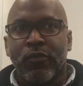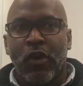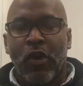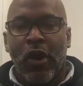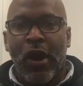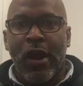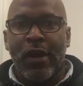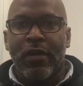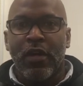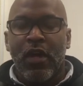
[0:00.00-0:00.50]

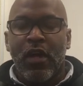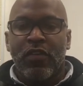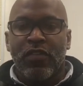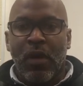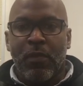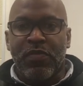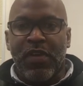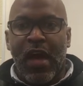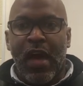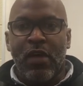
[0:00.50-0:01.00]
All right.
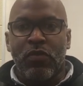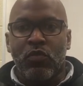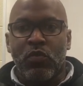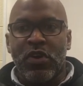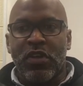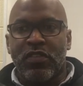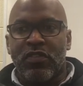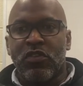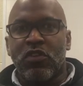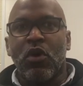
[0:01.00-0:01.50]
Sometimes
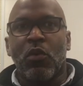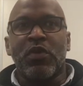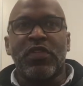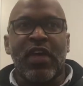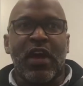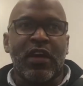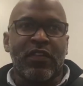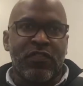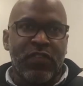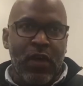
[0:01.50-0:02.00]
we
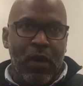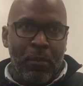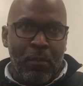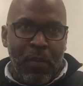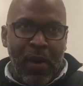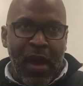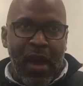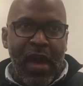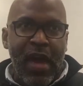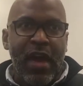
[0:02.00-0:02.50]
take a step
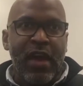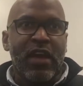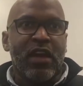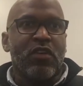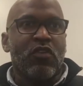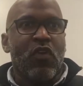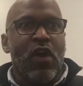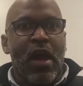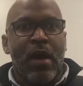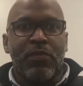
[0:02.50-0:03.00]
back
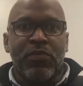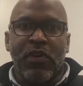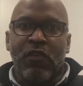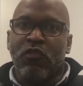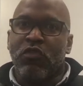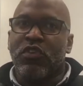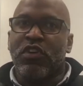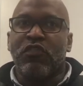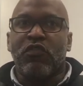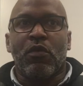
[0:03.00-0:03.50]
and grab
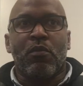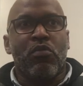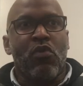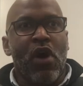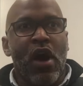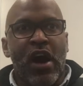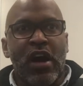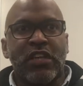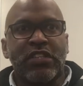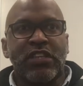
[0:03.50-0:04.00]
several different
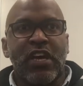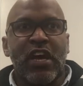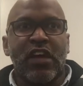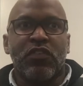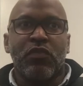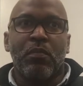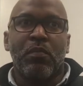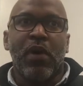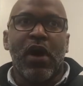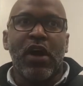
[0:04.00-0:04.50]

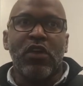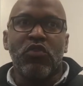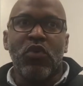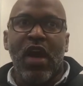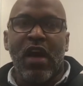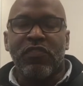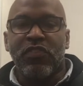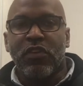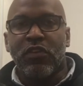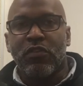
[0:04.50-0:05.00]
projects, but you
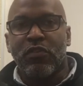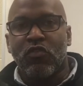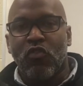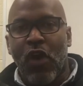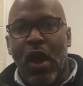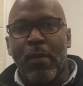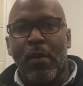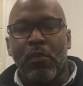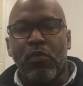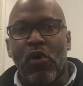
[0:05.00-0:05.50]
have to
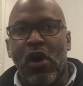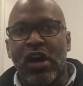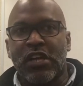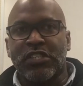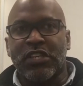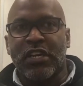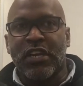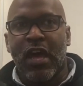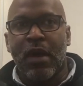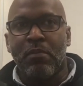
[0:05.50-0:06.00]
grab a
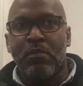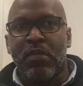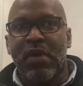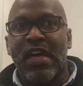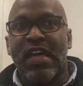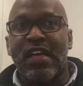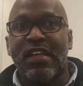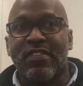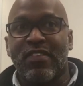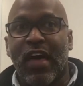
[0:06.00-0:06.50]
project that
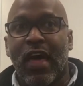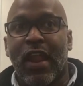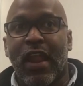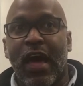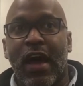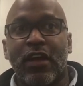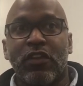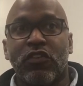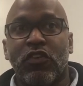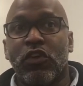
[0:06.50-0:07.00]
means a
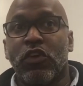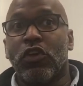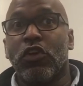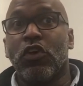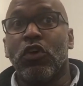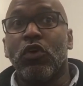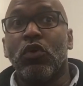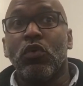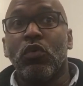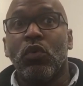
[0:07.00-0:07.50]
lot to
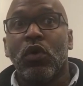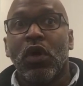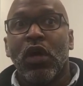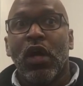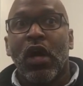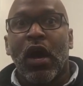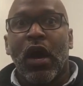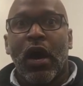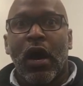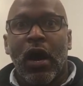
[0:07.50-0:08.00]
you.
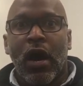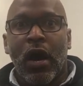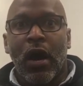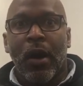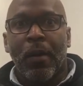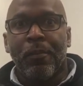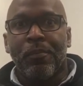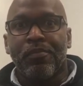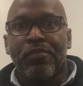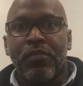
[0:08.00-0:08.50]

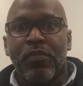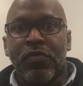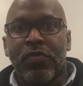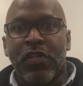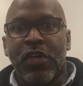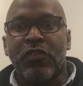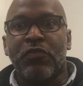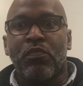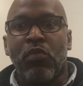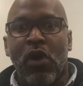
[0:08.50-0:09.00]

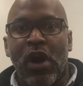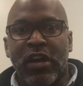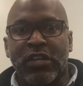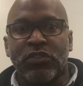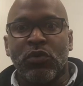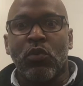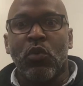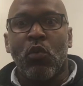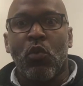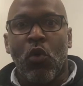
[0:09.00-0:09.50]
This
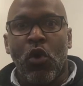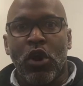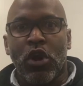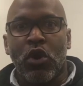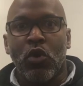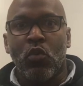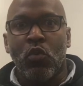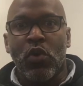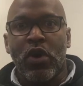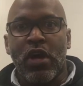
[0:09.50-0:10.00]
project we're
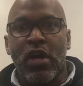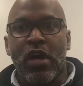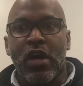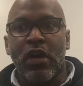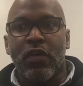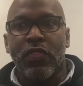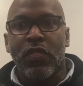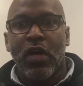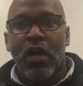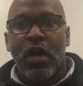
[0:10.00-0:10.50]
working
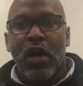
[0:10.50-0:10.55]
with,